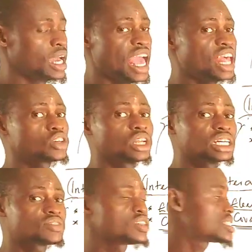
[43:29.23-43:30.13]

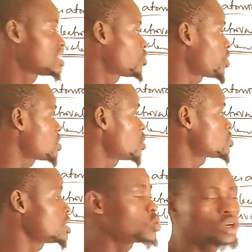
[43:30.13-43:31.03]
electronegativity difference
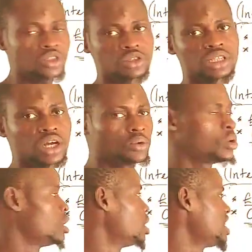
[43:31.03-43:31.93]
must be equal to
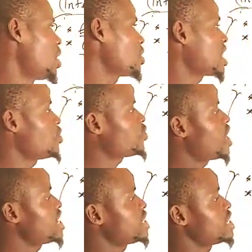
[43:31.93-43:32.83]
0. Now we can
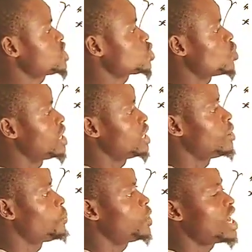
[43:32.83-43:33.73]
find this
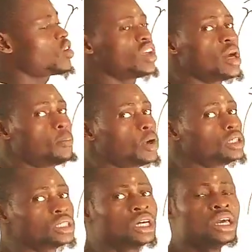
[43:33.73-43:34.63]
one. Polar covalent
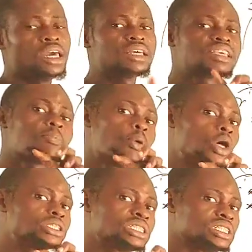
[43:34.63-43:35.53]
bond is a
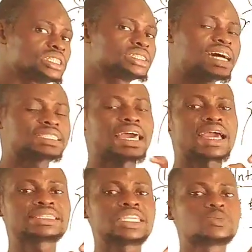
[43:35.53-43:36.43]
bond that
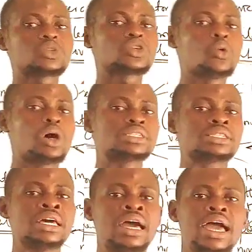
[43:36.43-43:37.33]
exists between what?
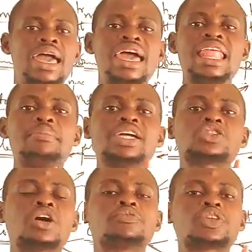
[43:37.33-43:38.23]

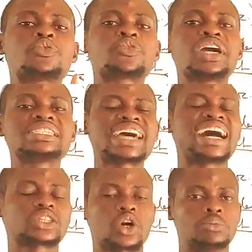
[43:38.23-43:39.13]
Elements of different
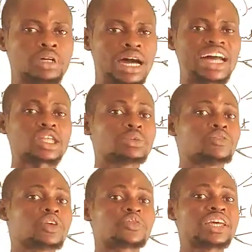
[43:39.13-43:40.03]
atoms. Atoms
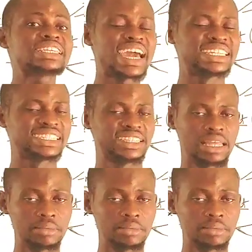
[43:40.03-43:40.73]
of different kind.